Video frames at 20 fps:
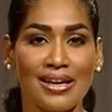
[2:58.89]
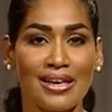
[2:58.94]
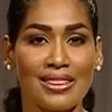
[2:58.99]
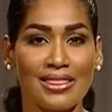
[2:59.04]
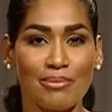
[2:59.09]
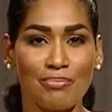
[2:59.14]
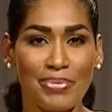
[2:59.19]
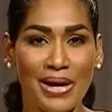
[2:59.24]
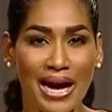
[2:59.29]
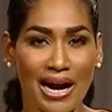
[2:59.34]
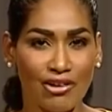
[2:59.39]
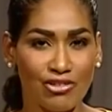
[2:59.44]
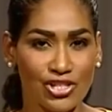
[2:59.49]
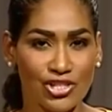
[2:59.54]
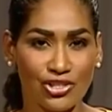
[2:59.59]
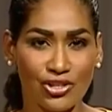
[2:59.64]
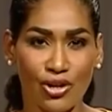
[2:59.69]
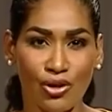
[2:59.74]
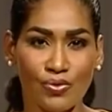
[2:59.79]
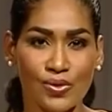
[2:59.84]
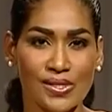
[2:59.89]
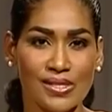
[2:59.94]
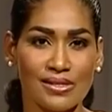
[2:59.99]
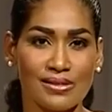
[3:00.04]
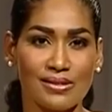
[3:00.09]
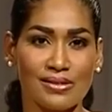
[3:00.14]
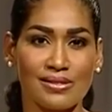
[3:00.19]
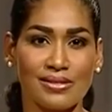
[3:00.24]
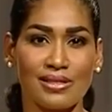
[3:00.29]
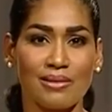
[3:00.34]
the parish
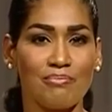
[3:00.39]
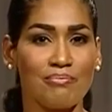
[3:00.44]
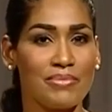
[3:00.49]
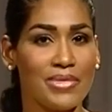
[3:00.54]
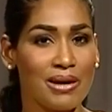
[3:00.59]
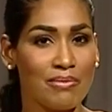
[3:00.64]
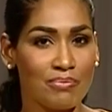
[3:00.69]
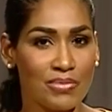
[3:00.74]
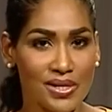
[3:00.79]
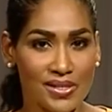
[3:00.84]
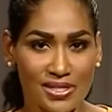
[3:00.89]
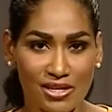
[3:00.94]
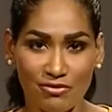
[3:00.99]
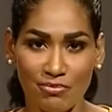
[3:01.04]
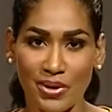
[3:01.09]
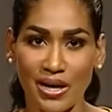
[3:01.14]
councils, the members of